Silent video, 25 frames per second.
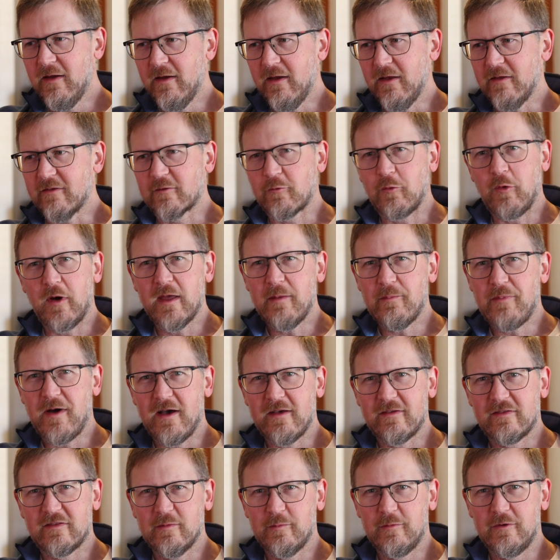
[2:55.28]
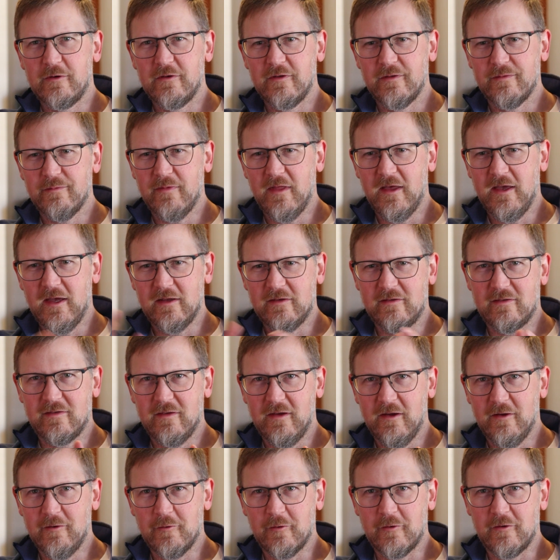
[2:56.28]
It's quite possible that
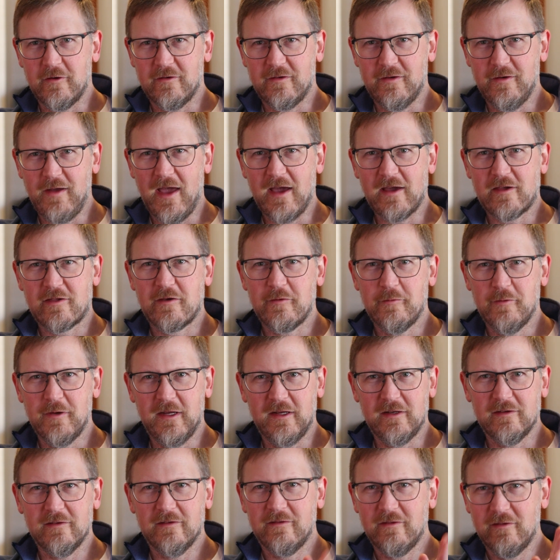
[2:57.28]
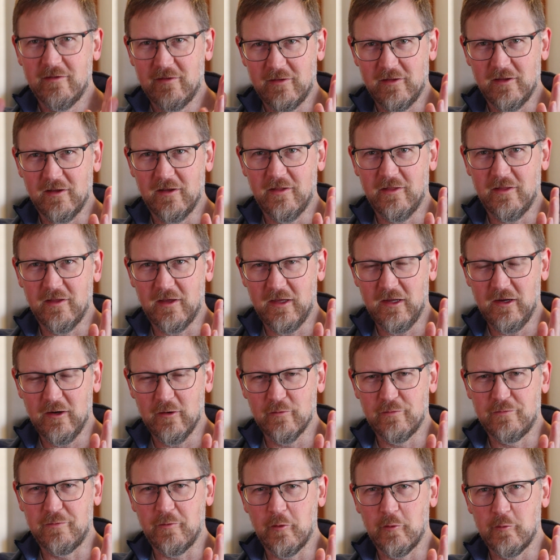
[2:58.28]
in order to actuate the
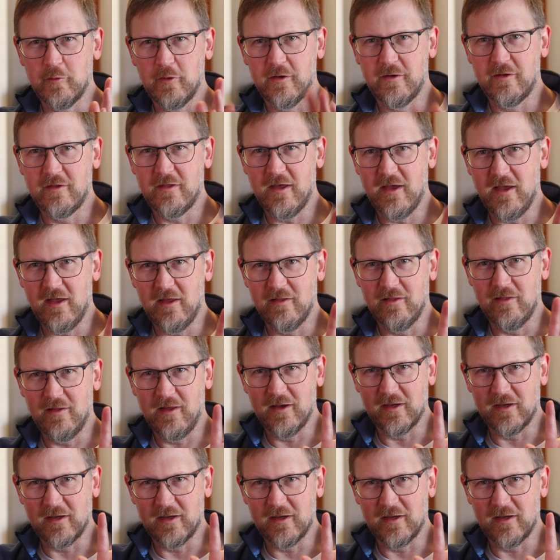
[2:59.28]
gear forward, that